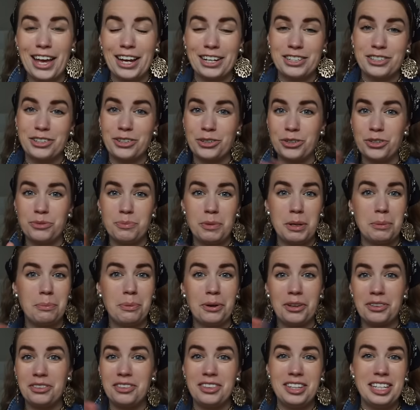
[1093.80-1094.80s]
Excuse me,
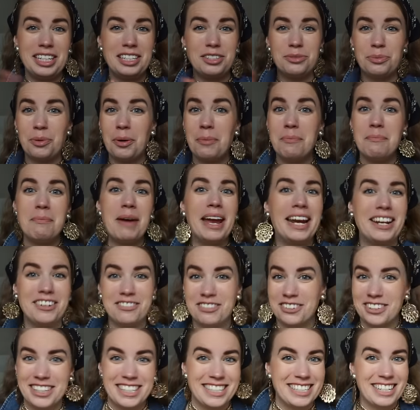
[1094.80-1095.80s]
but these were made
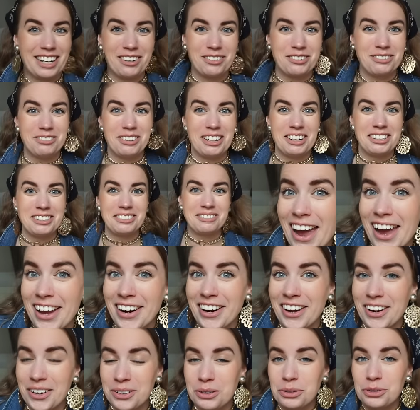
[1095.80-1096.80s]
for this outfit.
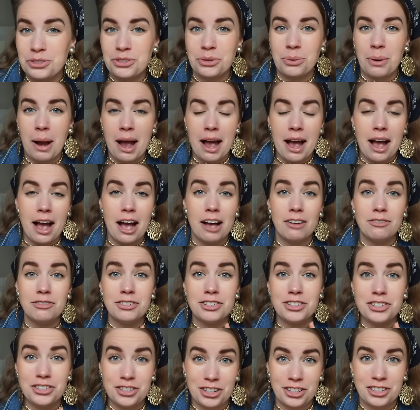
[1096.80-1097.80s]
And I also have
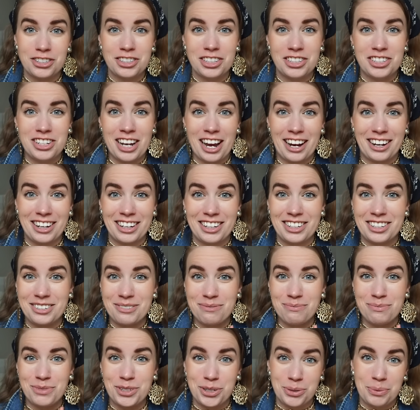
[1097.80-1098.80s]
just the
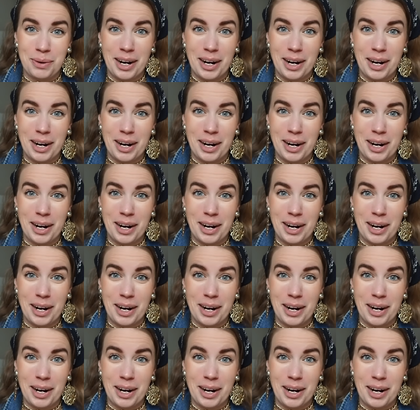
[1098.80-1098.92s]
jacket to